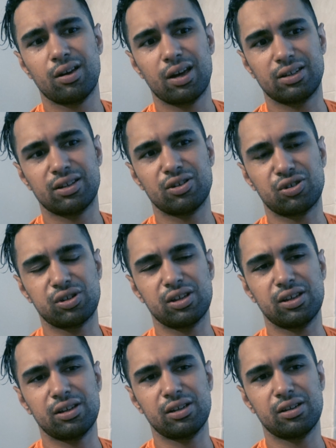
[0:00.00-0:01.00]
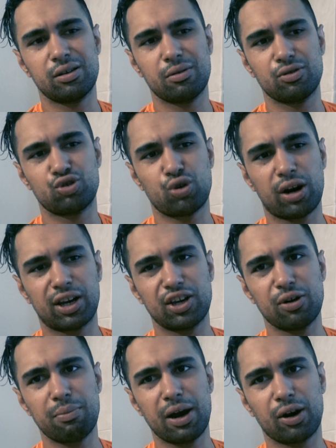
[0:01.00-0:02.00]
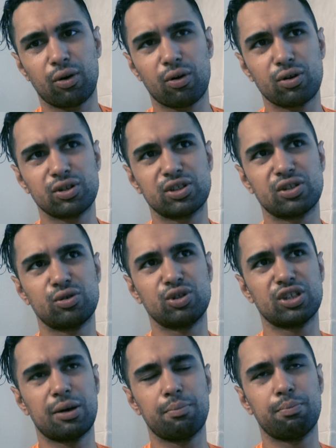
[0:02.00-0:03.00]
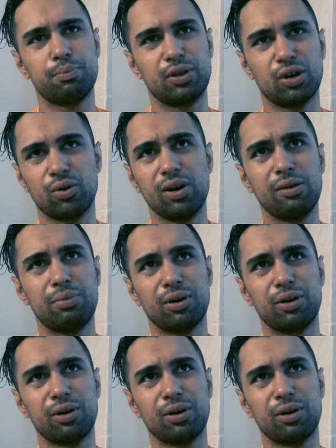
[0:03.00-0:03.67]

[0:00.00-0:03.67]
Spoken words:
essentially tracking your macros to some degree,